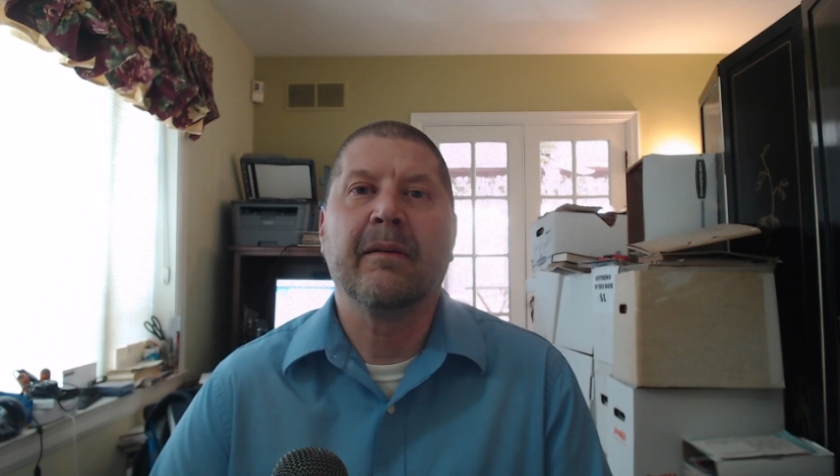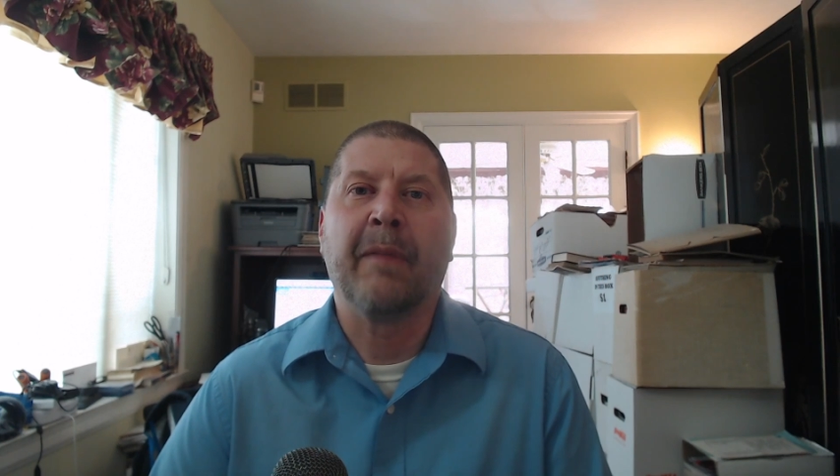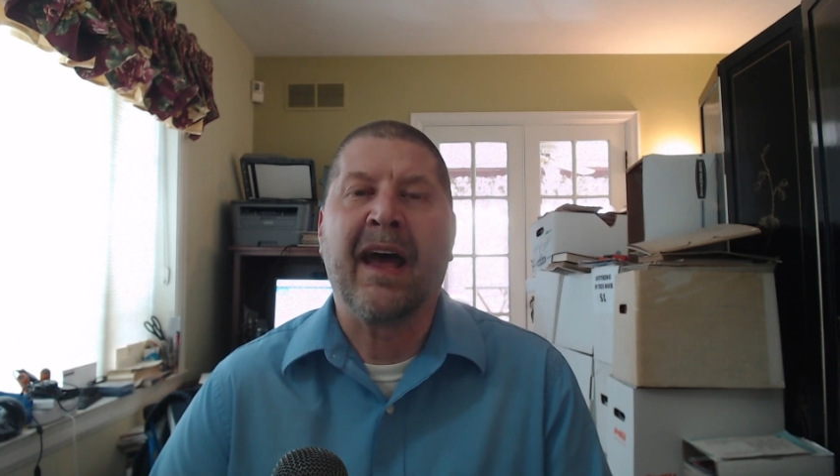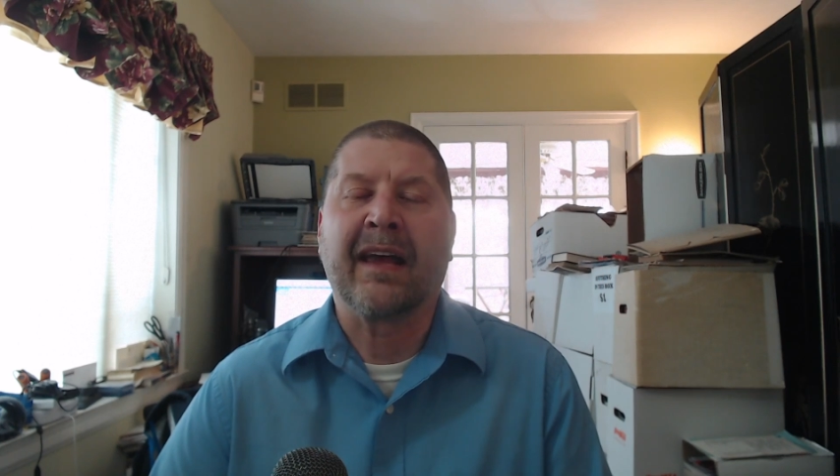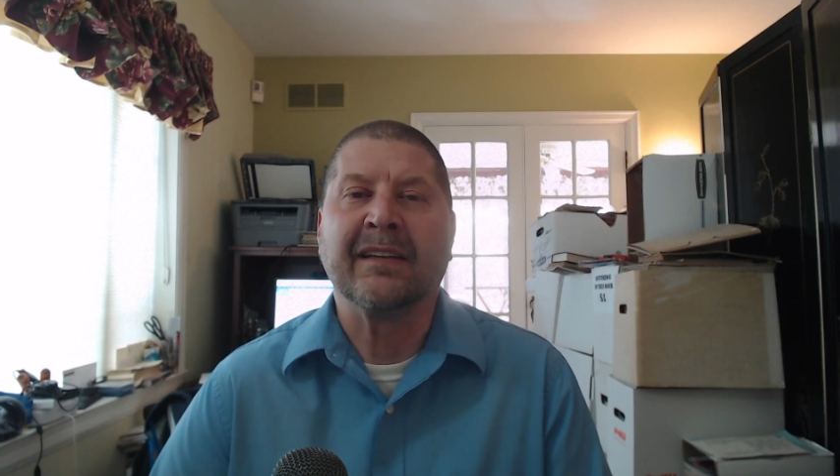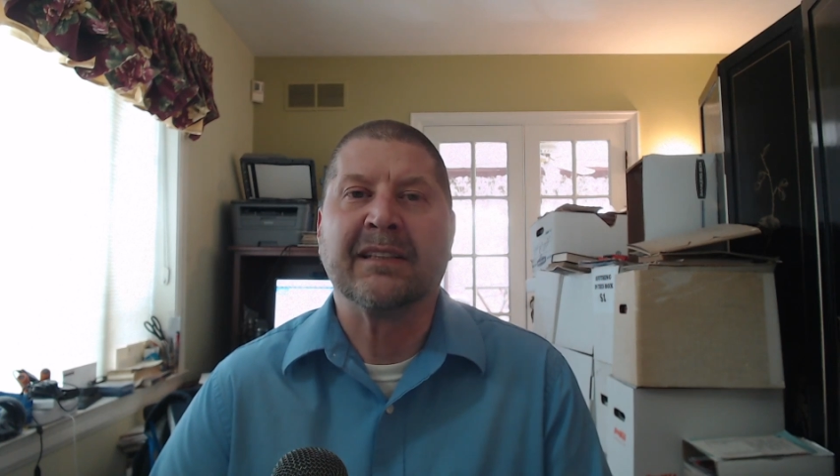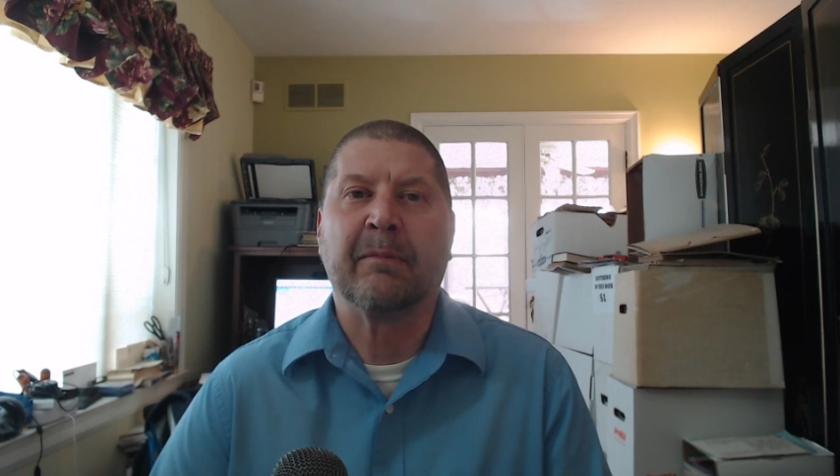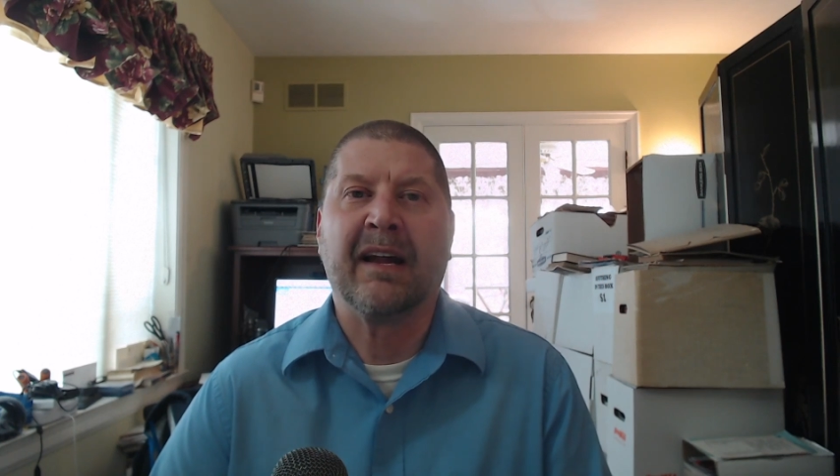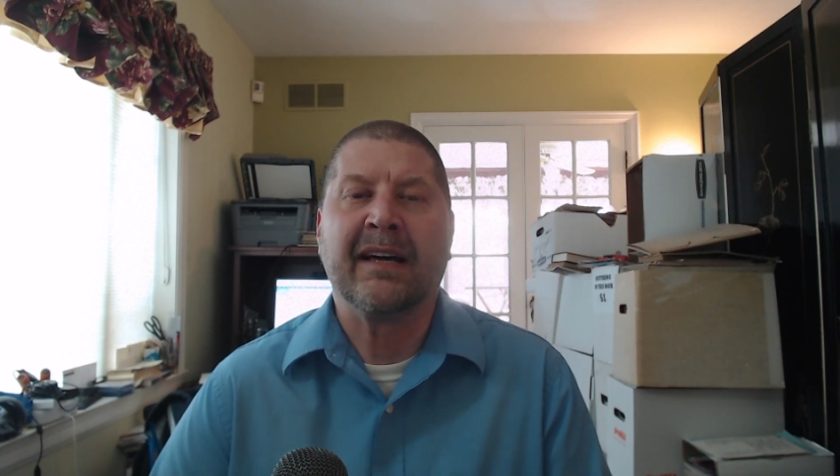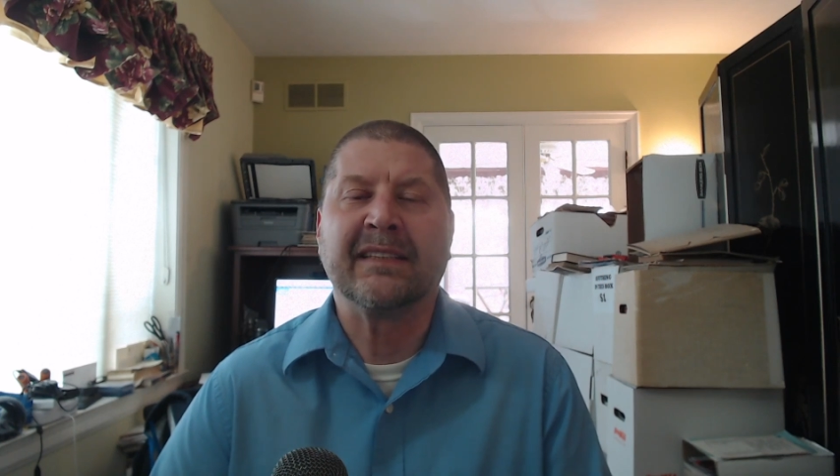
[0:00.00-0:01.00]
packing
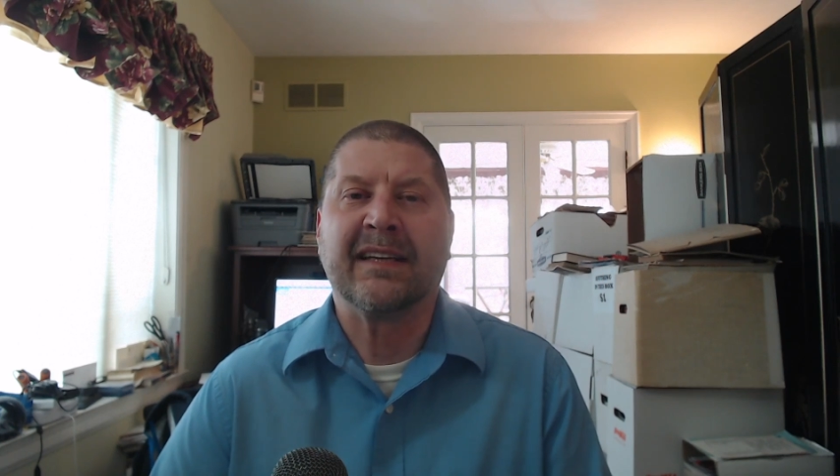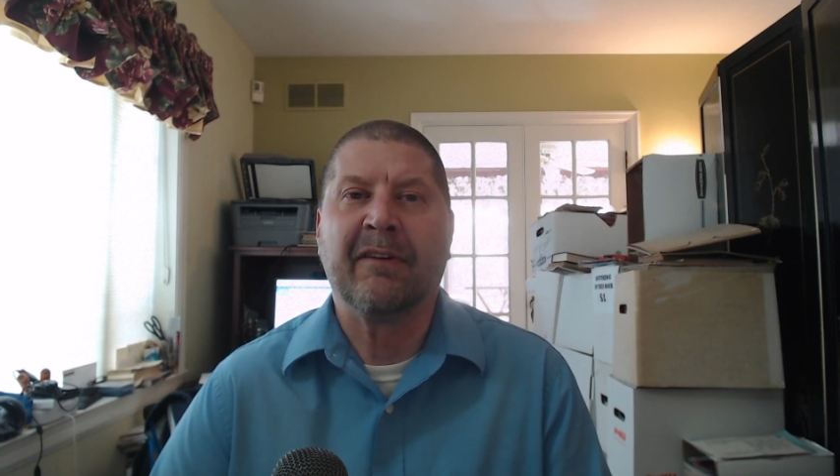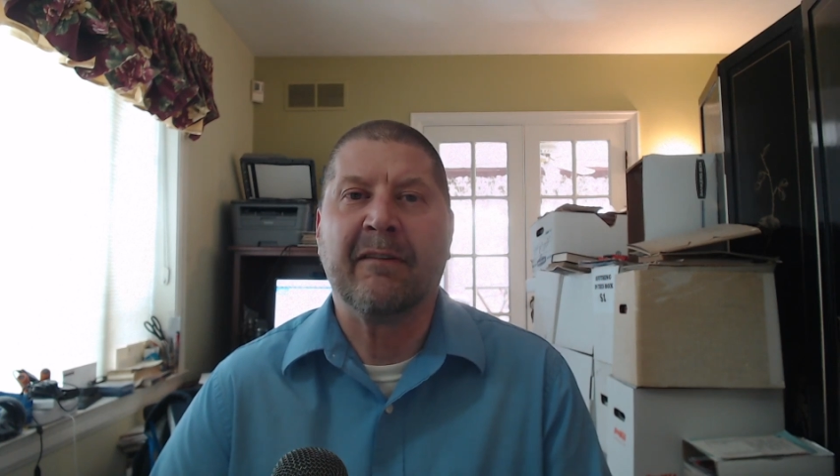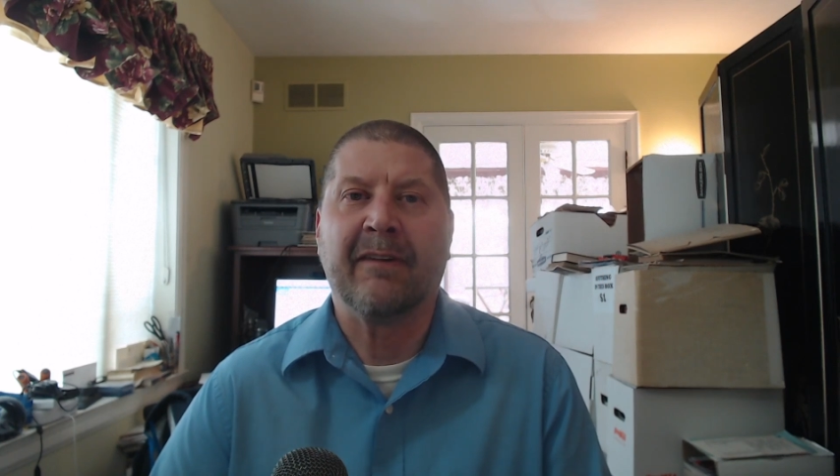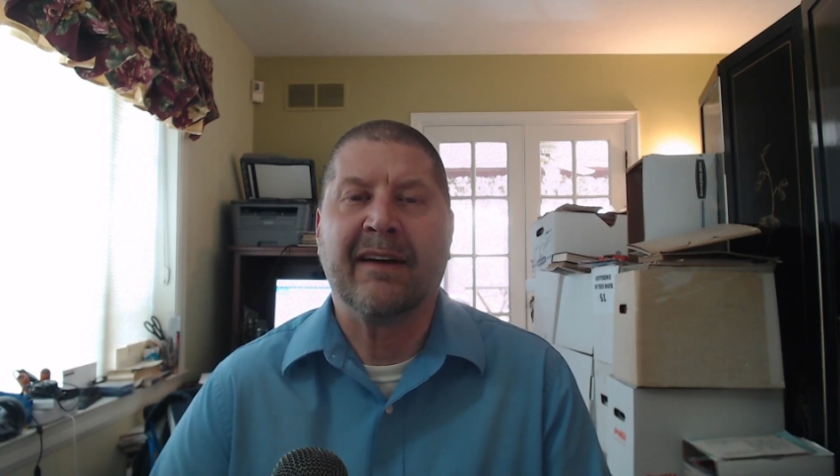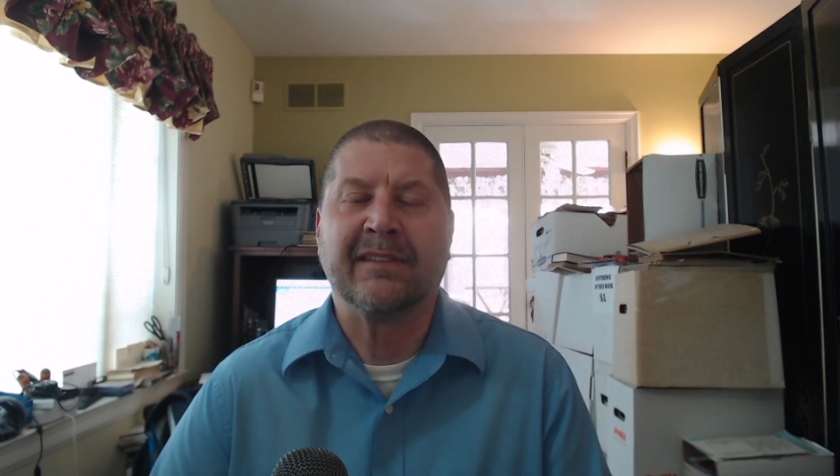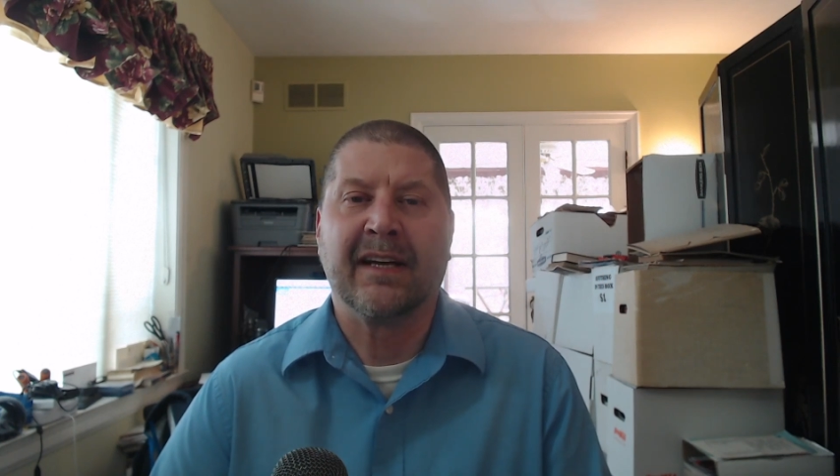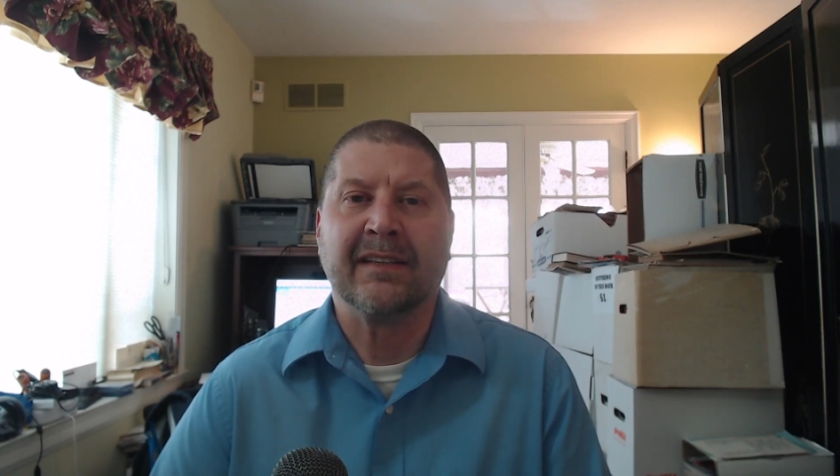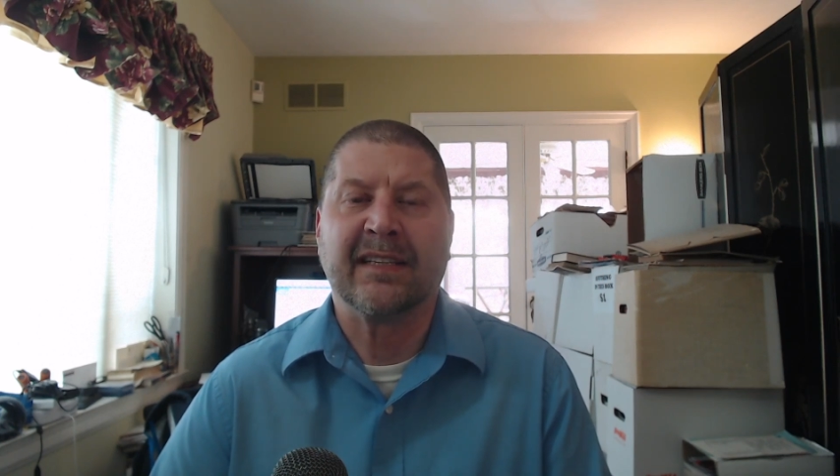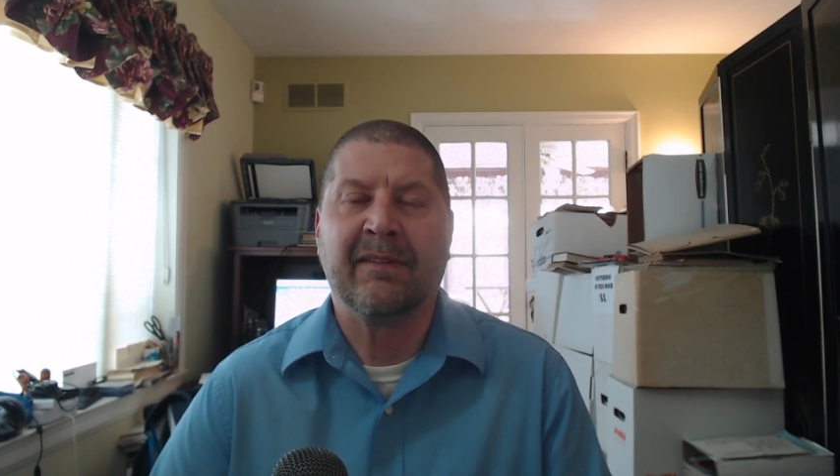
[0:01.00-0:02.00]
supplies, 75 cents.